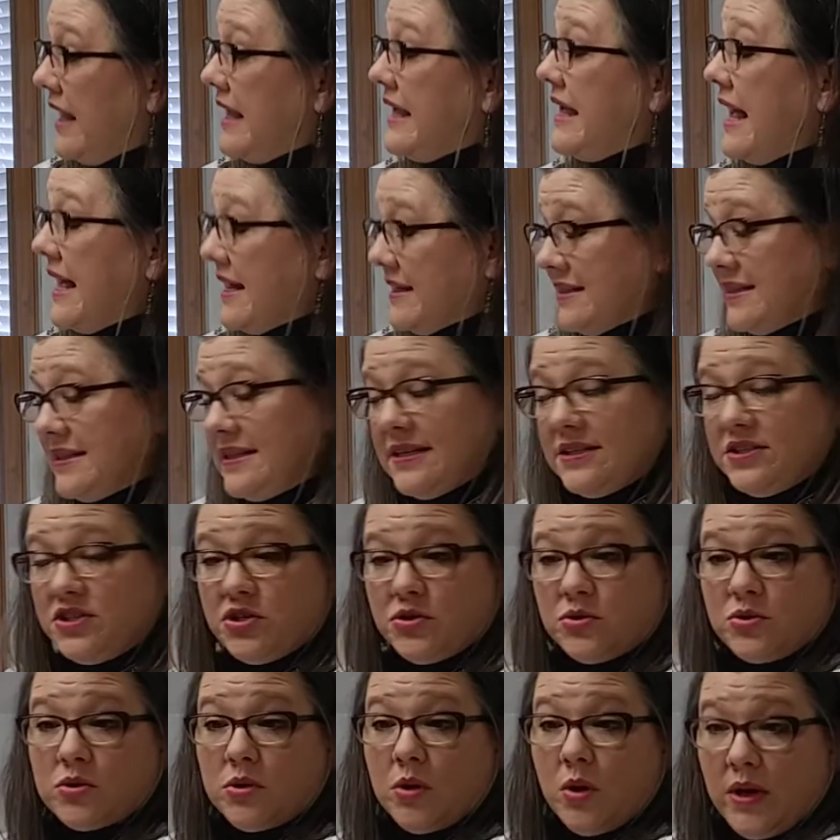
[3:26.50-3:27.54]
Yes, that
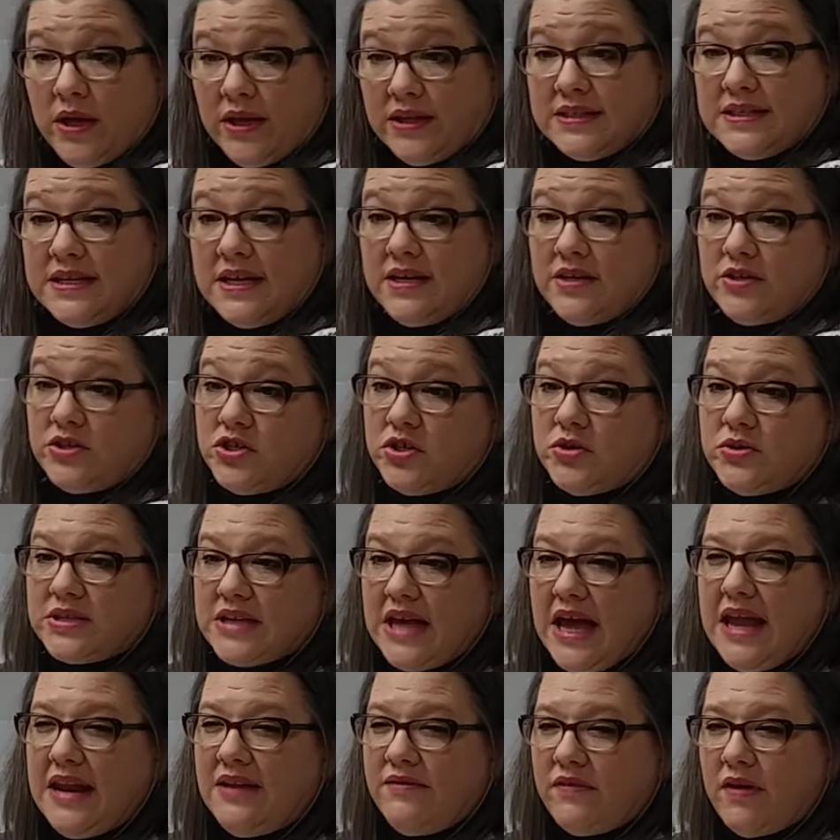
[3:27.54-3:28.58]
shows loyalty. It shows
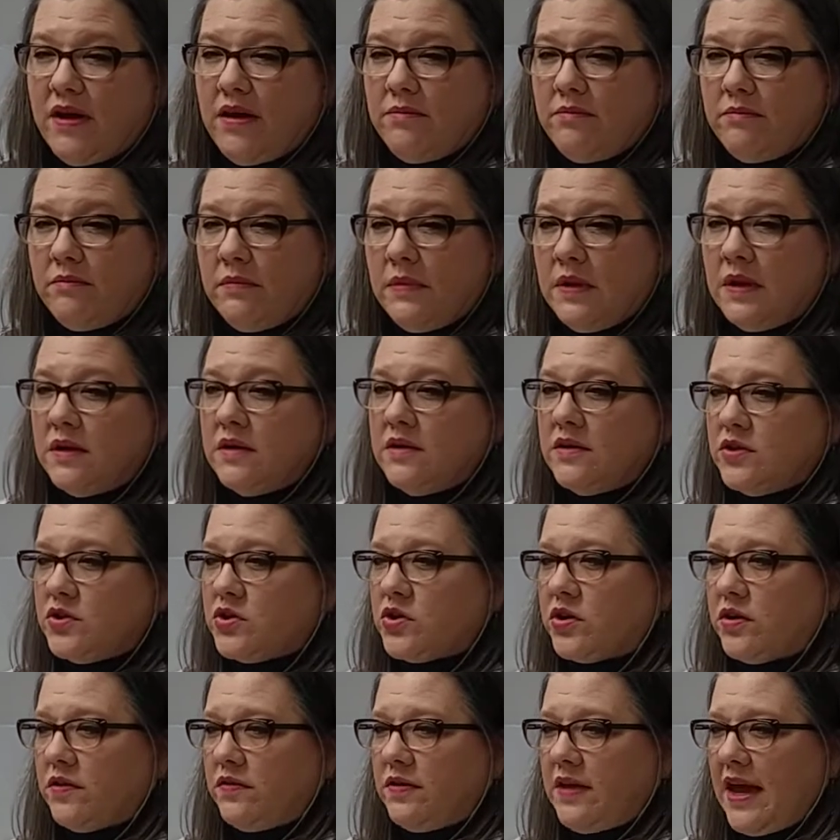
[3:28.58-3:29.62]
kind of
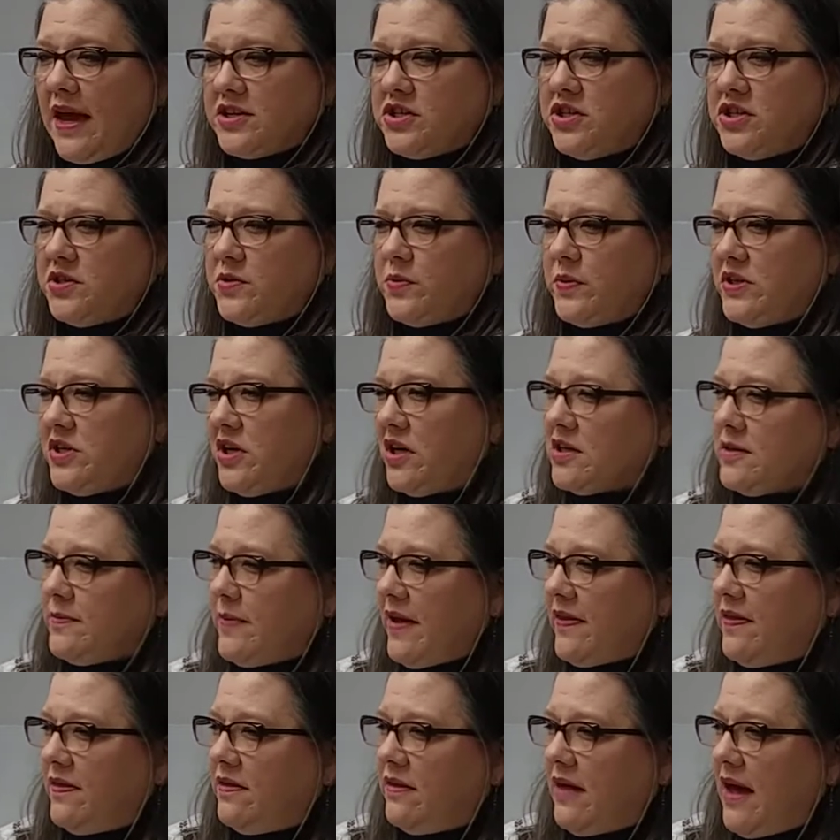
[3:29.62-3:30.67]
sort of the actions that we talked
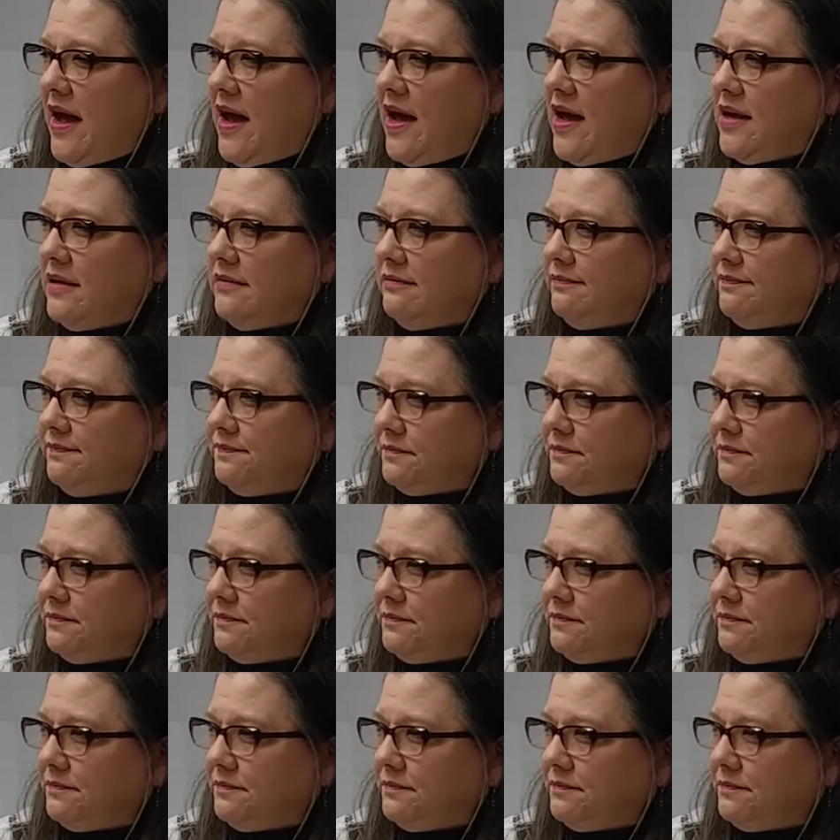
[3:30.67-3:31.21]
about that